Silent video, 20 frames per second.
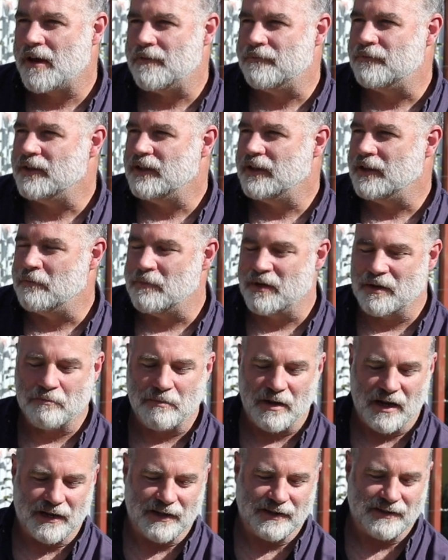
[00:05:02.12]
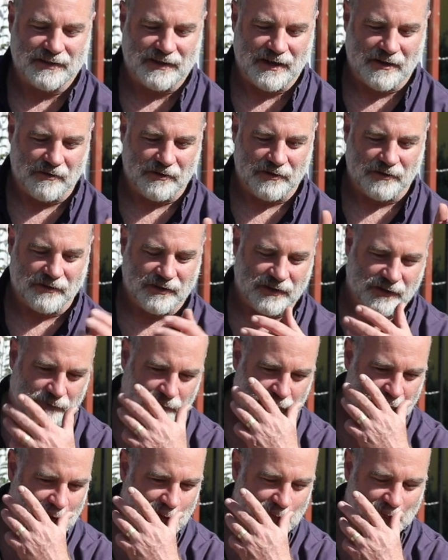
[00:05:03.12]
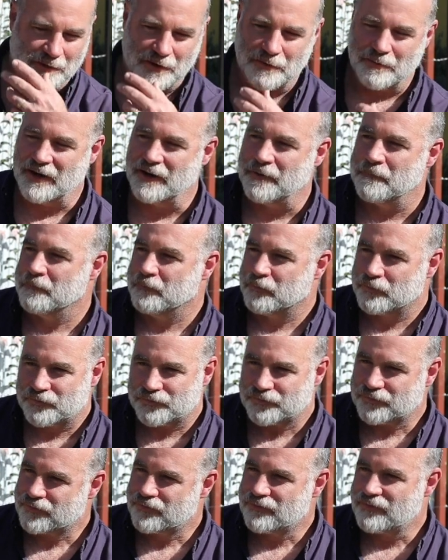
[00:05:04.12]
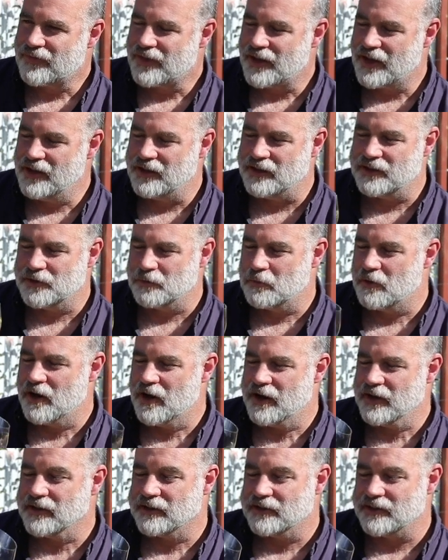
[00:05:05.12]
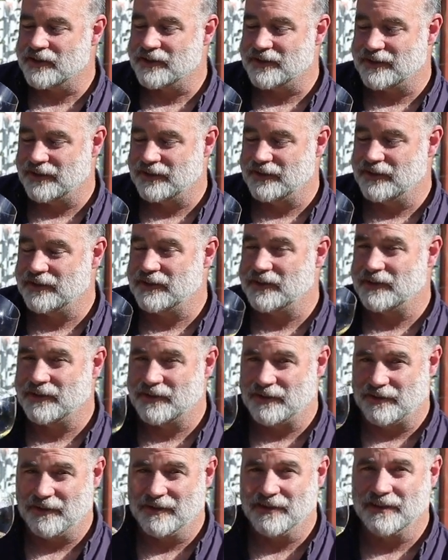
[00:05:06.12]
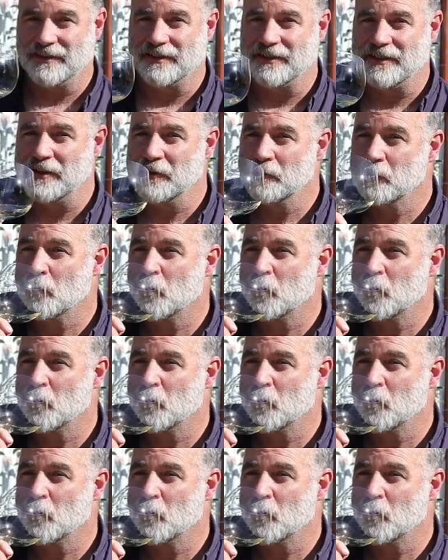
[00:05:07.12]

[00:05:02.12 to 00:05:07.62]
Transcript: feeling a bit peckish now with all this food in front of me. And this wine is just delicious, honestly.